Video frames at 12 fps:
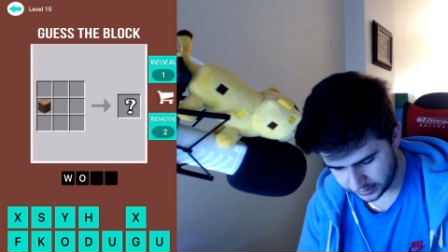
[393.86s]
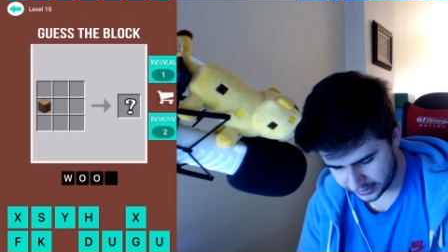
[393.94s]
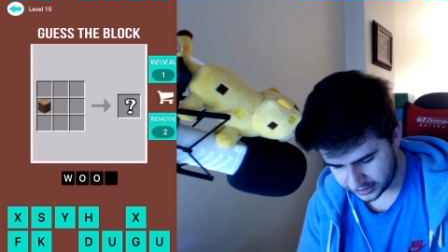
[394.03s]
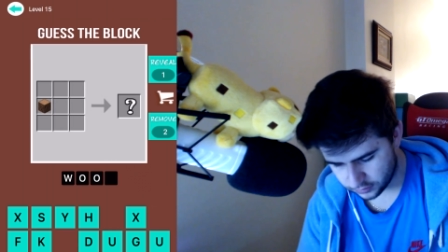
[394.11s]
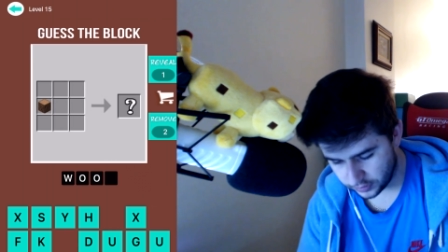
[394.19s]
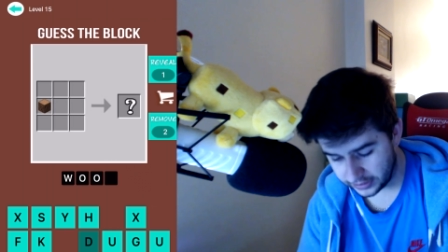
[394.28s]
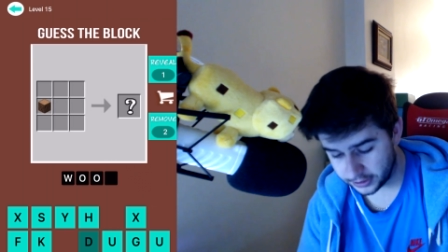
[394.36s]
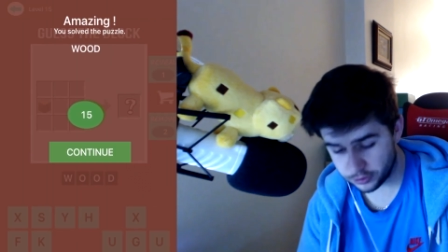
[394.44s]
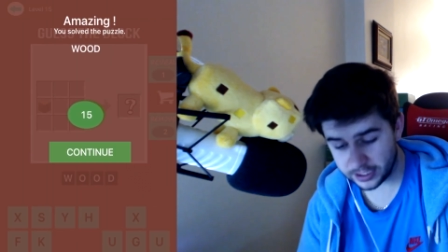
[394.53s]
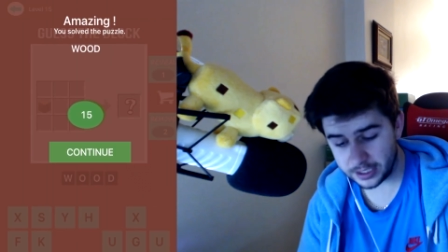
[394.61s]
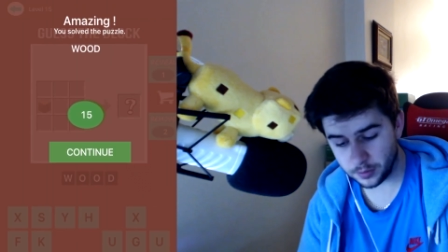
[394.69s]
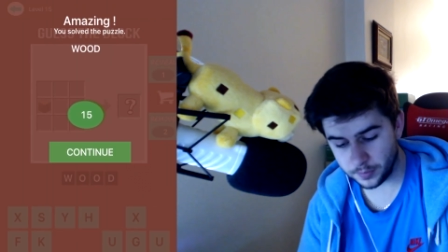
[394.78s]
This is a really
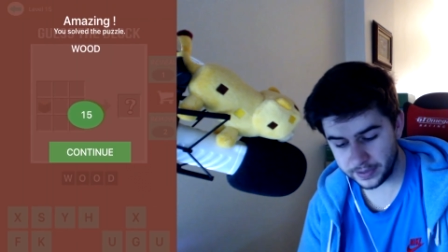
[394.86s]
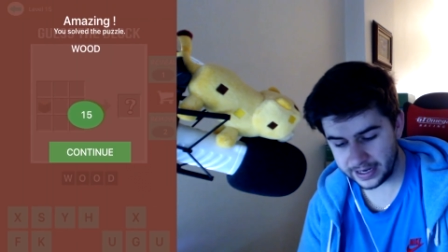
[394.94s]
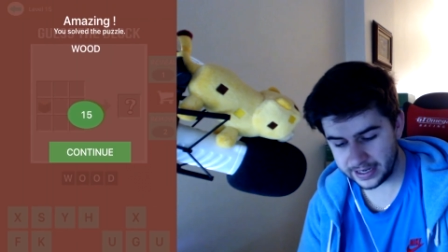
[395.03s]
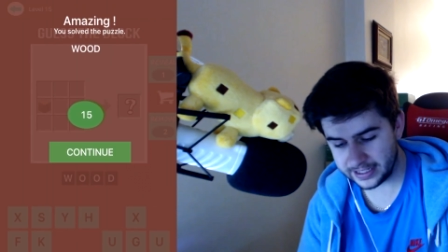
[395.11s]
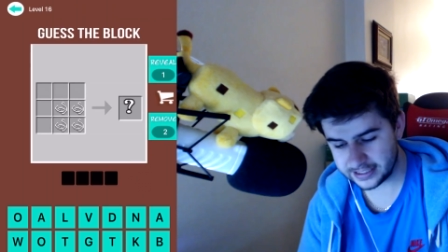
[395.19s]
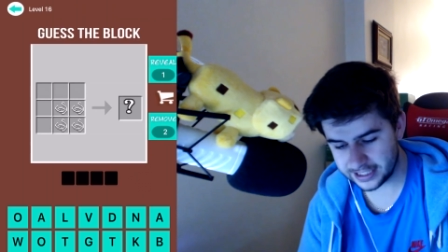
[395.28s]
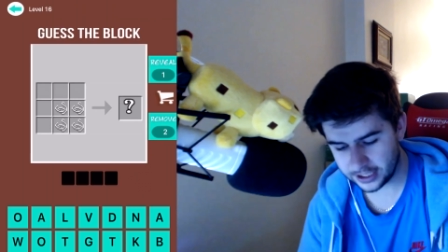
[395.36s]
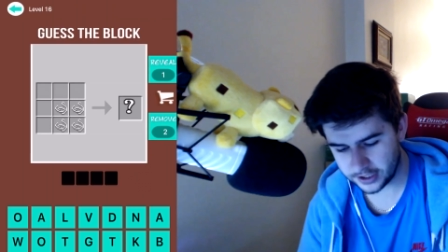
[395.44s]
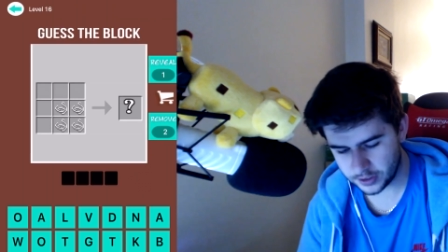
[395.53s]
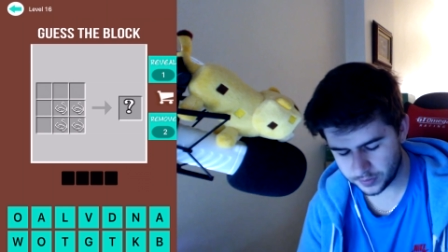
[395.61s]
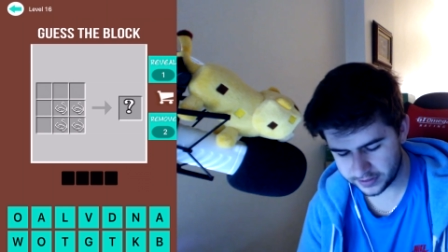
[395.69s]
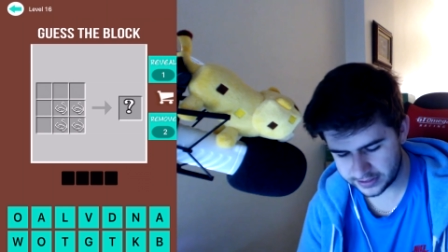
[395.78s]
tricky one. We're getting into the
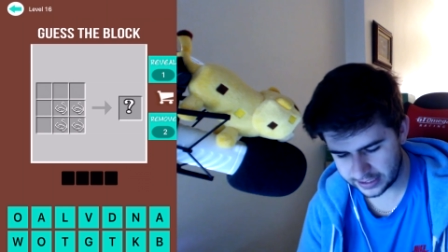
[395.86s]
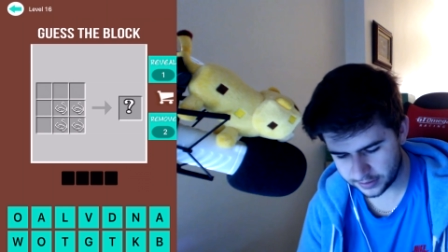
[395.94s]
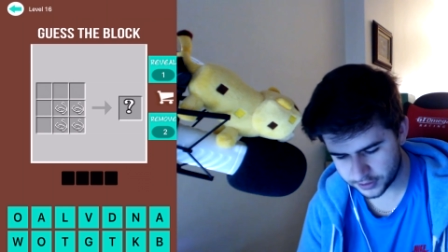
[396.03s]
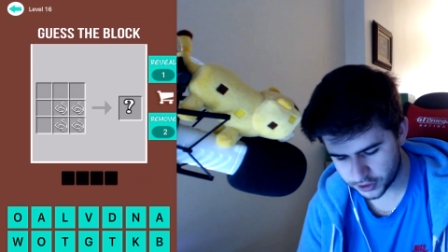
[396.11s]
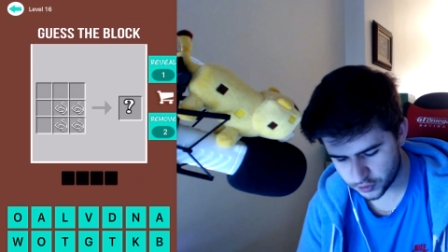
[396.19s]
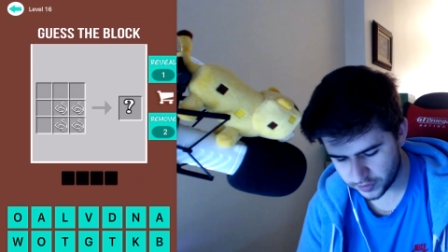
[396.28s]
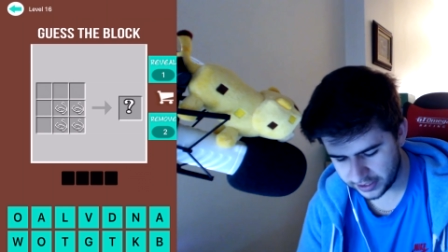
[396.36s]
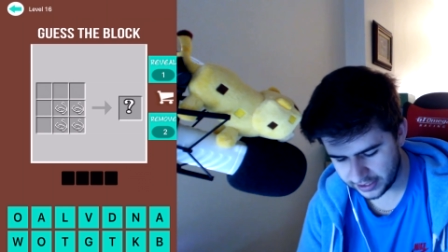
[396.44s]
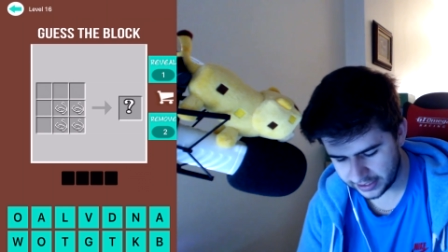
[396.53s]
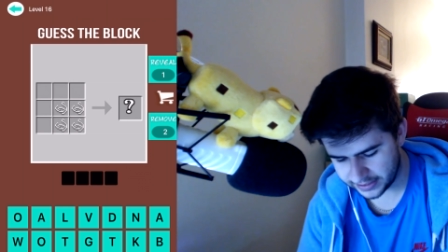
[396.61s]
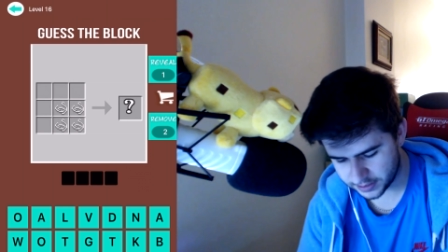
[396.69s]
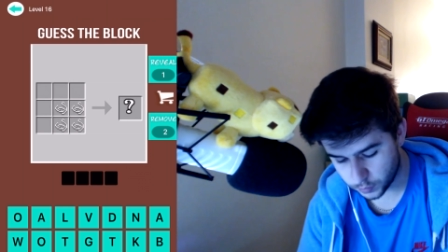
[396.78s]
harder ones now.
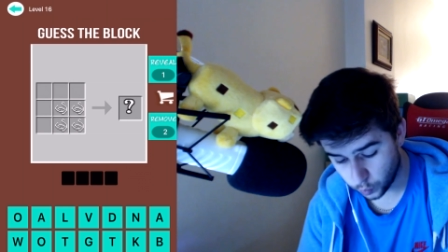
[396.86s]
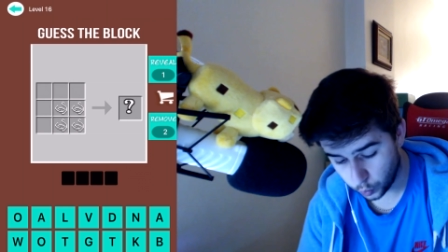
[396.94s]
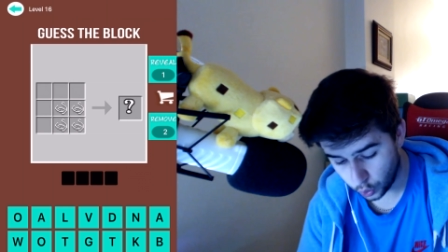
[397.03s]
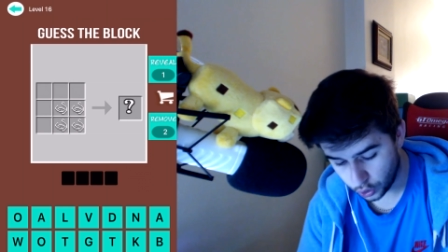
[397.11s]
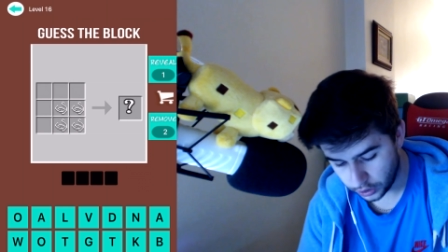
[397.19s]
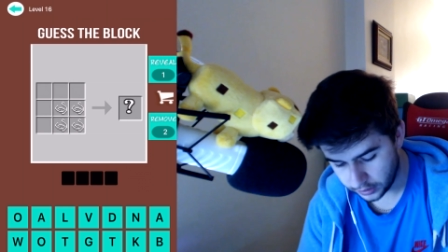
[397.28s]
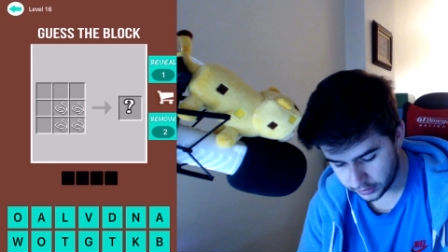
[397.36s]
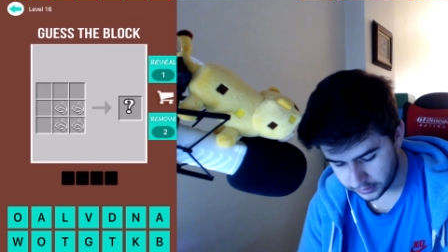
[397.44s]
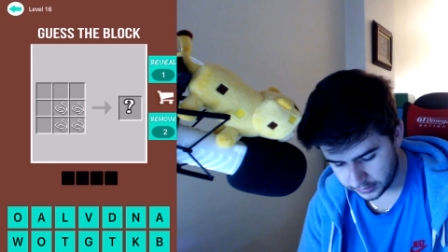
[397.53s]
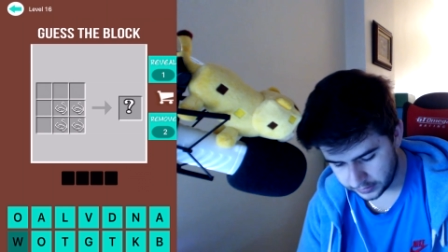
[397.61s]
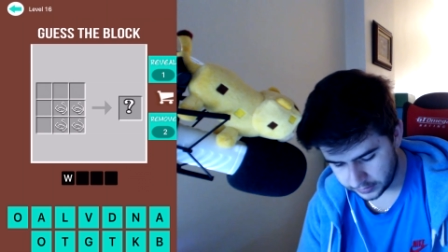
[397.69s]
String is wool.